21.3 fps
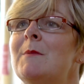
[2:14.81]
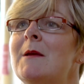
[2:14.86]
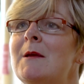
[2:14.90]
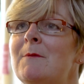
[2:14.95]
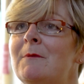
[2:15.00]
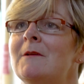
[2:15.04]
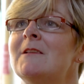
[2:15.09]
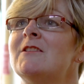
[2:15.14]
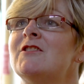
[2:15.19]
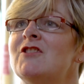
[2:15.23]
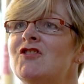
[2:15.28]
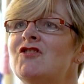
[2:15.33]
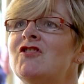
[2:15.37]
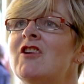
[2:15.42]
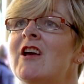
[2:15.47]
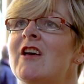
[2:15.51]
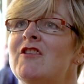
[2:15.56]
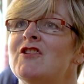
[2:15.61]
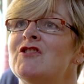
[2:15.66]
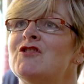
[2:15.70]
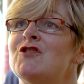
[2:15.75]
people to
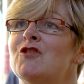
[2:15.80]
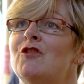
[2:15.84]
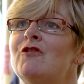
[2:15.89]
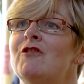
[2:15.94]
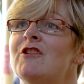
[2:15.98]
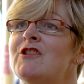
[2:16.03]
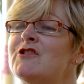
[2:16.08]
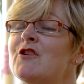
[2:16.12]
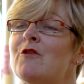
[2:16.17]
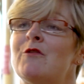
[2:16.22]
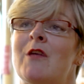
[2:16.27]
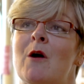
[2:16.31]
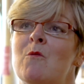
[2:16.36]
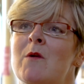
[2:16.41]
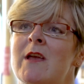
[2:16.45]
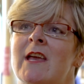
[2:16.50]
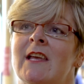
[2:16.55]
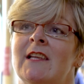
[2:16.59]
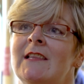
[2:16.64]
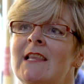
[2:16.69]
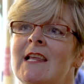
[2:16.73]
share their stories so that
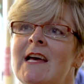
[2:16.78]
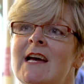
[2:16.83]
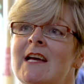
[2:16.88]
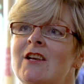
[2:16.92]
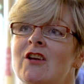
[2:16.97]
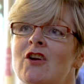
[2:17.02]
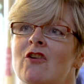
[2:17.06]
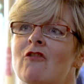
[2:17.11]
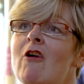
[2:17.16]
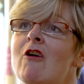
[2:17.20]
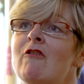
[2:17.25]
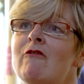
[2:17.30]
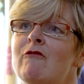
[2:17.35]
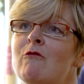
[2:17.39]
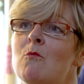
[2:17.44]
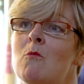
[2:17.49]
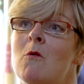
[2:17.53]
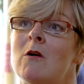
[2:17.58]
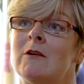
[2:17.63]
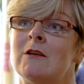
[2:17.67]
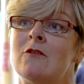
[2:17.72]
we can learn and grow
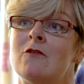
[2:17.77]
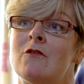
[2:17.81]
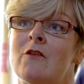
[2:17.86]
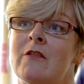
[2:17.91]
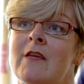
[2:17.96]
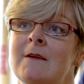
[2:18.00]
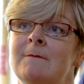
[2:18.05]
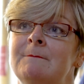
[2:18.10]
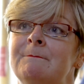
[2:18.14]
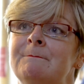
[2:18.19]
from one another.